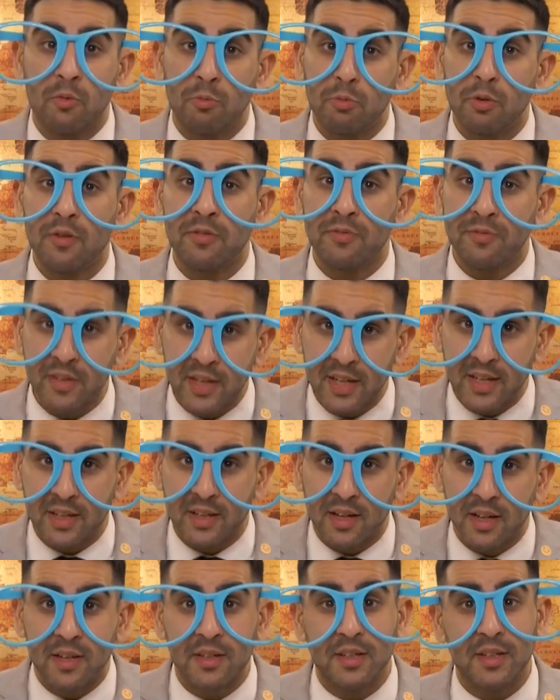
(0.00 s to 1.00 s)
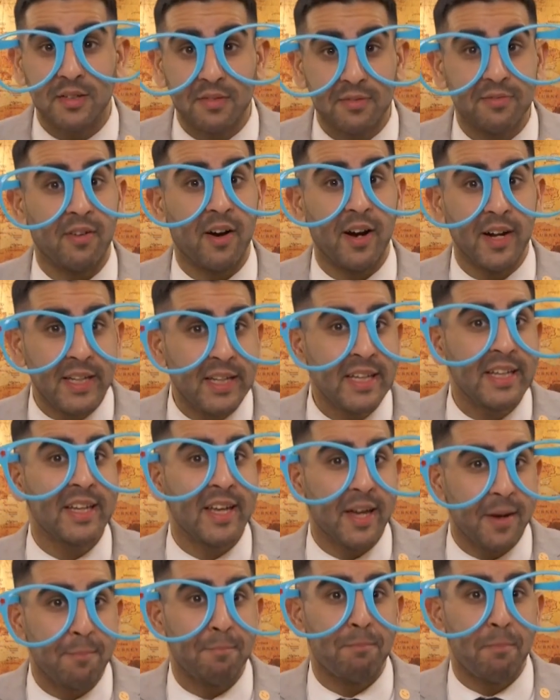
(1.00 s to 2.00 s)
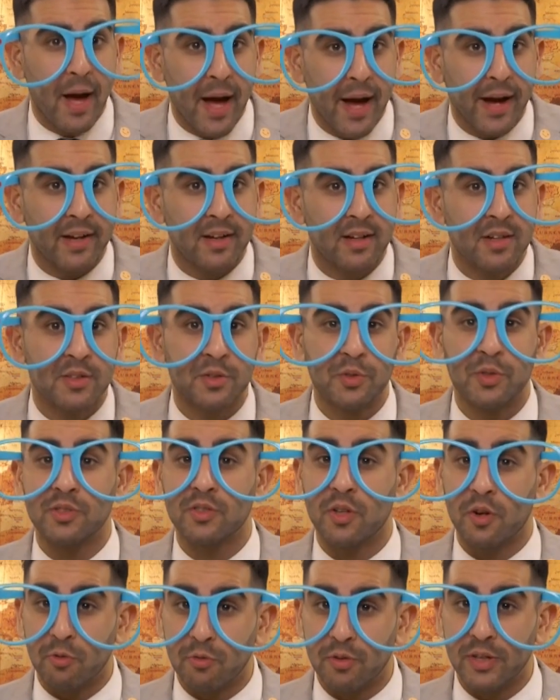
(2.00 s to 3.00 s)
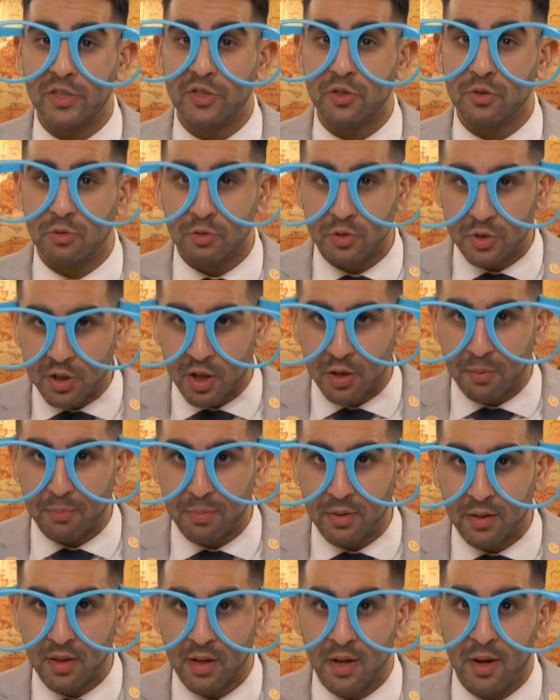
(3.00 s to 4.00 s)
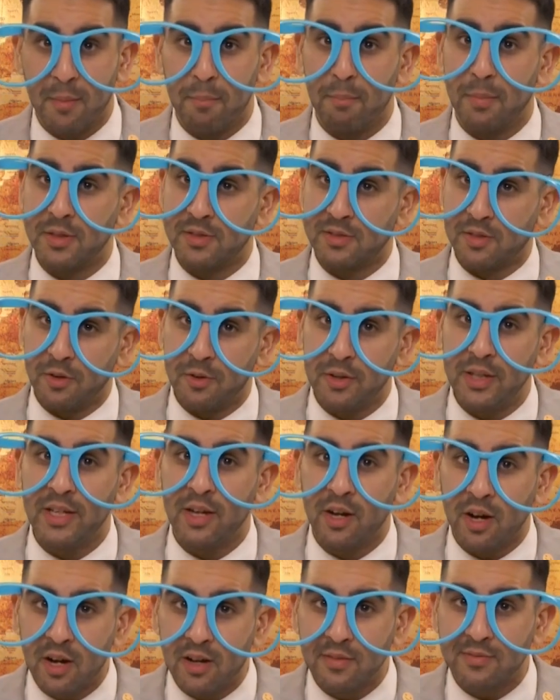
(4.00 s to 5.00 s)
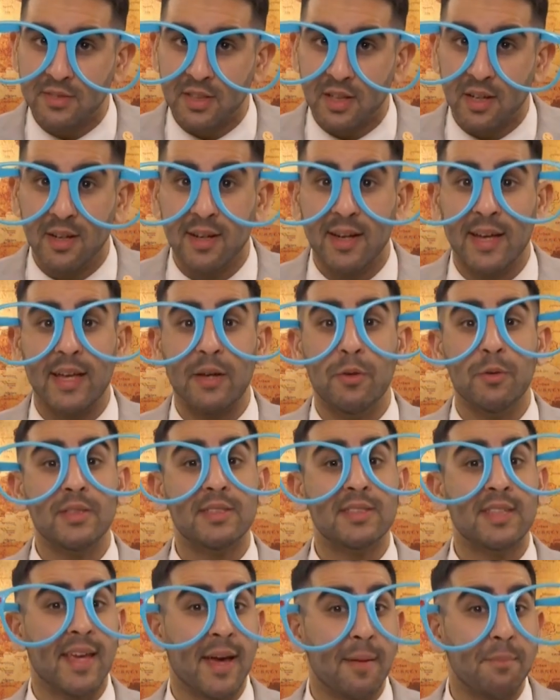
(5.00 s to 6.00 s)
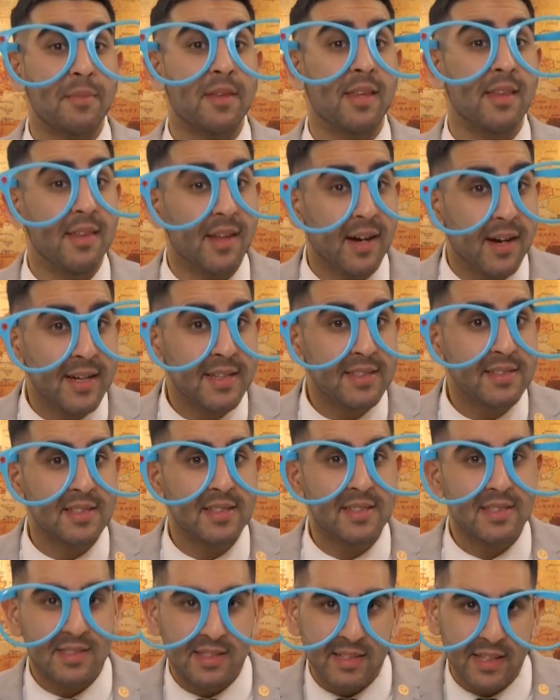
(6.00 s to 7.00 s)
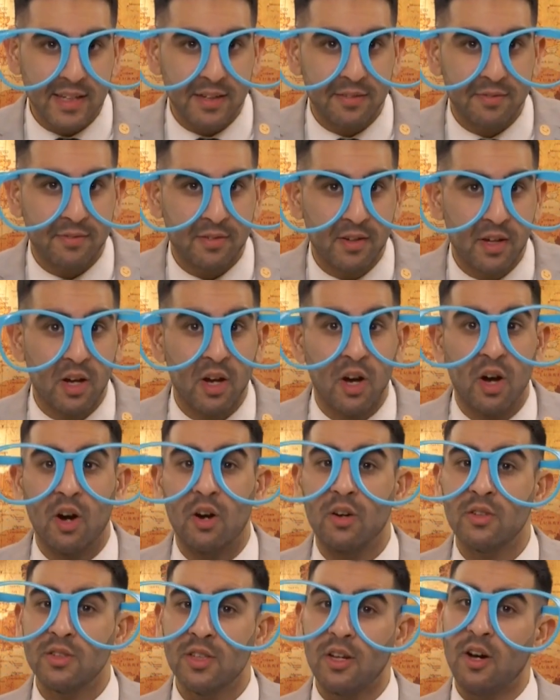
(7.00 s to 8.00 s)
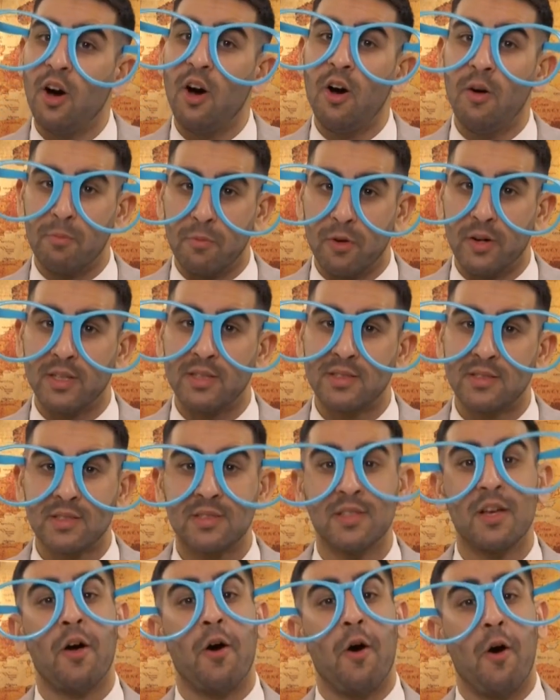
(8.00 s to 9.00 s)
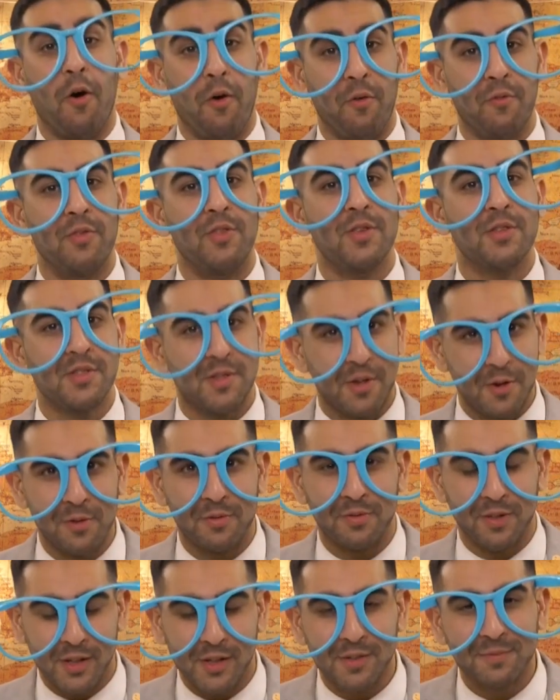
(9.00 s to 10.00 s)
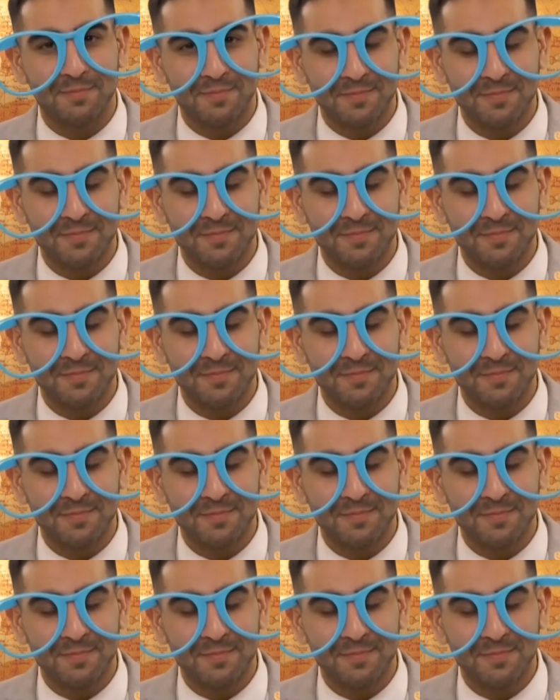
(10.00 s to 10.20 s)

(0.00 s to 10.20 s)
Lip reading: Rafiq did finally get back to his original job, but only after he was kept nice and safe on the armrests of the sofa.